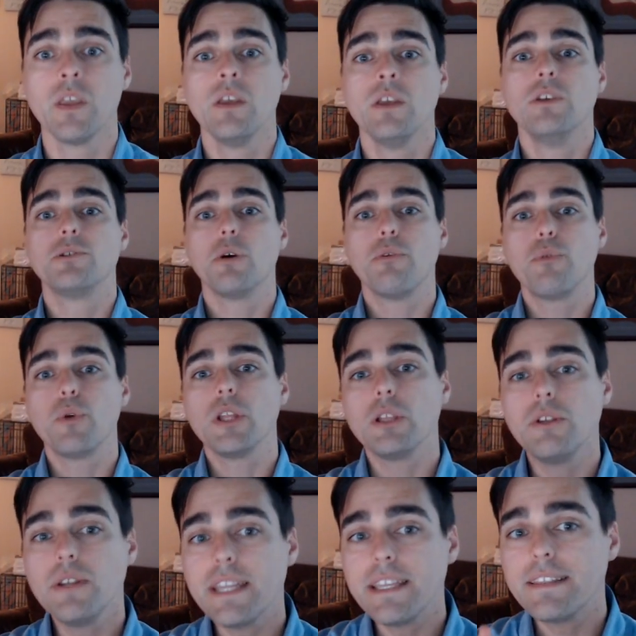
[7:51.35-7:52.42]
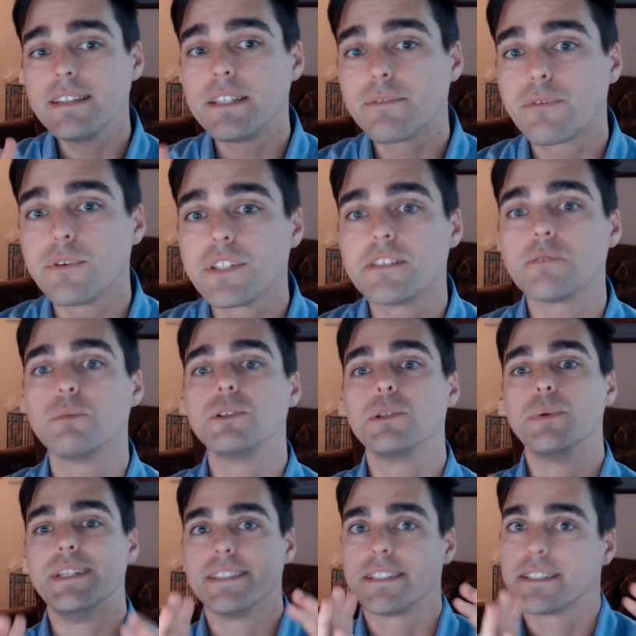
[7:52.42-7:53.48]
So if we look at the differences
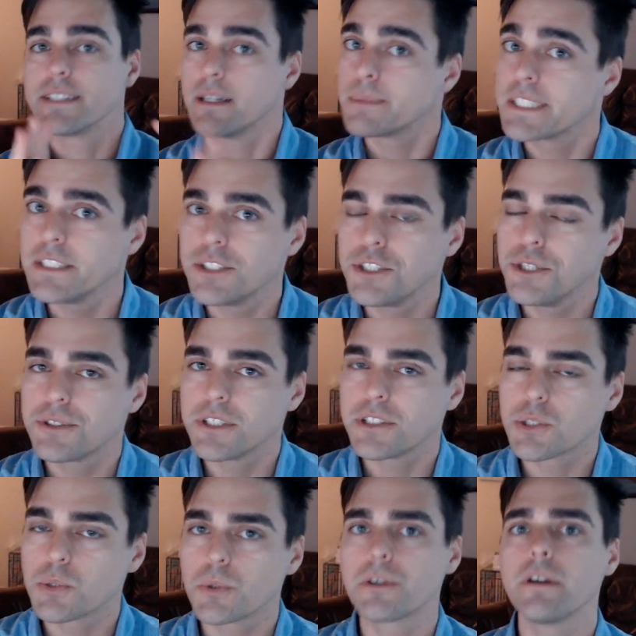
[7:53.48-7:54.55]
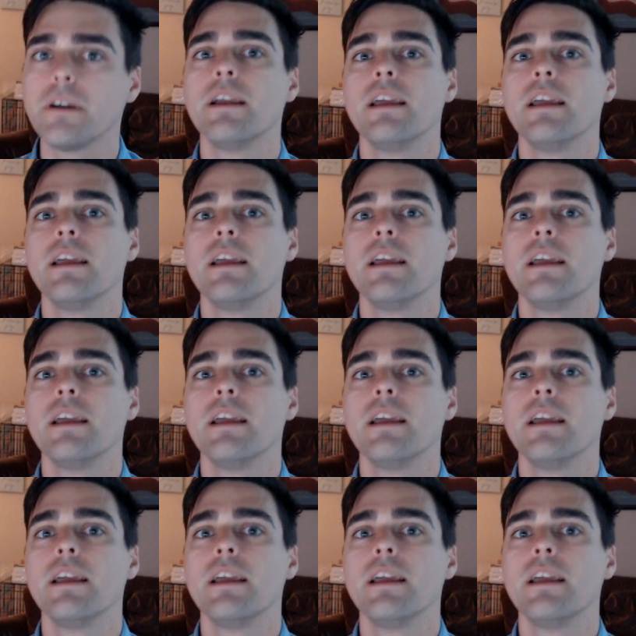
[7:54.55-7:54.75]
between substance use disorder